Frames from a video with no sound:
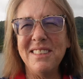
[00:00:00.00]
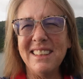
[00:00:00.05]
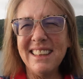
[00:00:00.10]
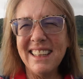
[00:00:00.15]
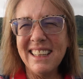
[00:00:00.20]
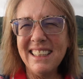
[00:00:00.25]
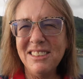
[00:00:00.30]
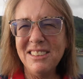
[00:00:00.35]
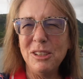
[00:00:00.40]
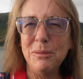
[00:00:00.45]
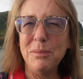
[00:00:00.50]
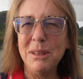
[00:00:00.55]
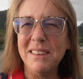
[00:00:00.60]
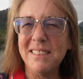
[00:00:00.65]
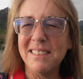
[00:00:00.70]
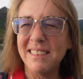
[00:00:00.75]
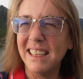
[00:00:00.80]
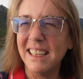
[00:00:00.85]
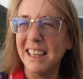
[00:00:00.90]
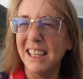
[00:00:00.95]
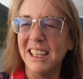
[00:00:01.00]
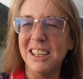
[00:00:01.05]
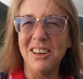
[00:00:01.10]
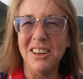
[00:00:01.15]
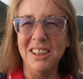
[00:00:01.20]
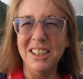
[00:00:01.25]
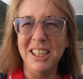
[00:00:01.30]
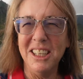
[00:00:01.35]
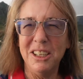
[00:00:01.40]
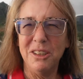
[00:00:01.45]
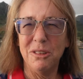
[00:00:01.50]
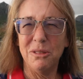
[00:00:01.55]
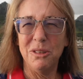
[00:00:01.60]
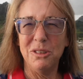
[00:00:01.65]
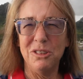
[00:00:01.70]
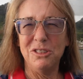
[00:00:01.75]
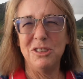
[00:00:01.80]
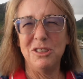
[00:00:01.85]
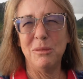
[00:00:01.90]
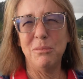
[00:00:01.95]
it like to be sailing on a
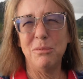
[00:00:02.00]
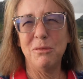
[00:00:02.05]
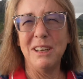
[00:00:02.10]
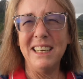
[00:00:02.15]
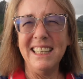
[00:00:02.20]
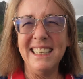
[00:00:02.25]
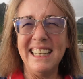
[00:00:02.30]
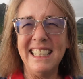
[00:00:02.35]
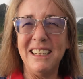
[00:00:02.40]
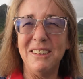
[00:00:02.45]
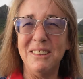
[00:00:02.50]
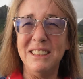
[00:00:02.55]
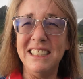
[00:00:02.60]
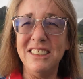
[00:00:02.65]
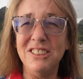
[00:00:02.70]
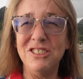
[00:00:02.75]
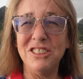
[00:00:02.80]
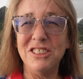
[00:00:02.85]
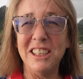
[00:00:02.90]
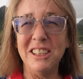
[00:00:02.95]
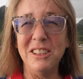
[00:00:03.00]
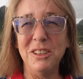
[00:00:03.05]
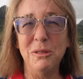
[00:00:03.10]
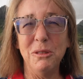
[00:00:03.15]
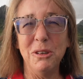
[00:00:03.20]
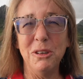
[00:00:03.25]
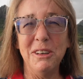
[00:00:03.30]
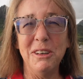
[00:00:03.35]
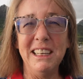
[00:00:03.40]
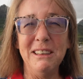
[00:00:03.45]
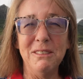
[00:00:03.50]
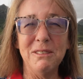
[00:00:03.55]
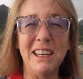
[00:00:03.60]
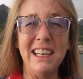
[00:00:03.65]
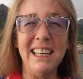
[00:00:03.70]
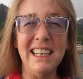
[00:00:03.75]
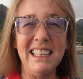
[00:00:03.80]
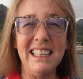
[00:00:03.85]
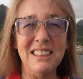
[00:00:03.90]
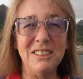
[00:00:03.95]
cruise ship right now in January,
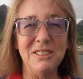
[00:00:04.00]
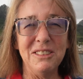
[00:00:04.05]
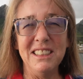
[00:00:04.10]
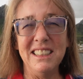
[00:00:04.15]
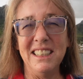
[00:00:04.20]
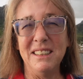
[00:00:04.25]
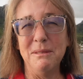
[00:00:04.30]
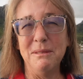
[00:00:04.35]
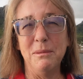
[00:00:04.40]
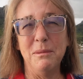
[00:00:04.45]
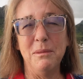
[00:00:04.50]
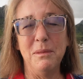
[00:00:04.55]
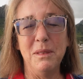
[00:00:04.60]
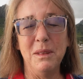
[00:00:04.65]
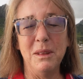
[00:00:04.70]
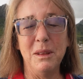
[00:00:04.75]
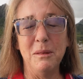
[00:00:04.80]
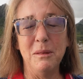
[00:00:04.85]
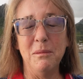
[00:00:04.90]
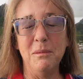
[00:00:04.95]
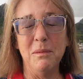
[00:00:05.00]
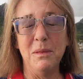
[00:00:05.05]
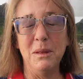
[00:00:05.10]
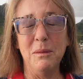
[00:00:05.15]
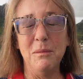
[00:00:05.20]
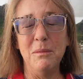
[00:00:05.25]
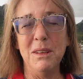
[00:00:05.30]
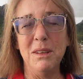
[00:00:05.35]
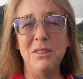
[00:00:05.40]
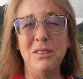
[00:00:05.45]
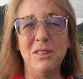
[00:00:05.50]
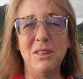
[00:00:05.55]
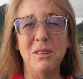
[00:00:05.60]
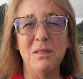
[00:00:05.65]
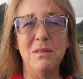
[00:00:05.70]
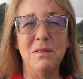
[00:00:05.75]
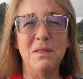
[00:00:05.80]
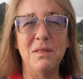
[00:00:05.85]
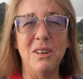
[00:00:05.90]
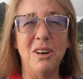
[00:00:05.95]
right during the midst
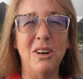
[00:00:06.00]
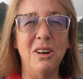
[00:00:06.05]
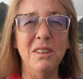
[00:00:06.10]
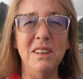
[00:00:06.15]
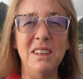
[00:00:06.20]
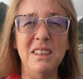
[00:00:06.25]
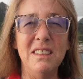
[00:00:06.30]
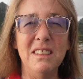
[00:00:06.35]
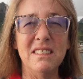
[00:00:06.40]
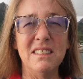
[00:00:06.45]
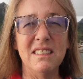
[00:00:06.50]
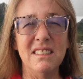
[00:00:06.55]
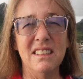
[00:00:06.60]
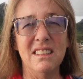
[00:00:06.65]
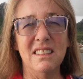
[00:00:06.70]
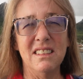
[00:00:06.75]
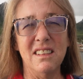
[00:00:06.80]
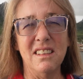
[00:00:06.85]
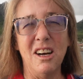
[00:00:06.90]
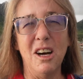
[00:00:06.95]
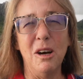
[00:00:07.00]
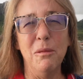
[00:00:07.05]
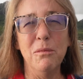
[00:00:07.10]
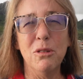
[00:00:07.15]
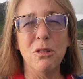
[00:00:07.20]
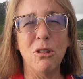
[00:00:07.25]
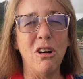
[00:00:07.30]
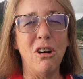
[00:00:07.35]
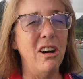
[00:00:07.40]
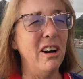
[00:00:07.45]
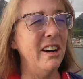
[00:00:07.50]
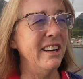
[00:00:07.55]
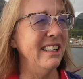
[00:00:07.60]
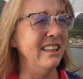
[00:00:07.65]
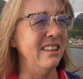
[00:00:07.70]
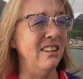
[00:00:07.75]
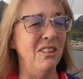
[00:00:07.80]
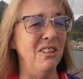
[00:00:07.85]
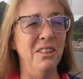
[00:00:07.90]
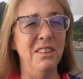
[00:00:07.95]
of all this Omicron
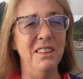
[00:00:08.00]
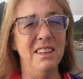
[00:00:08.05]
and all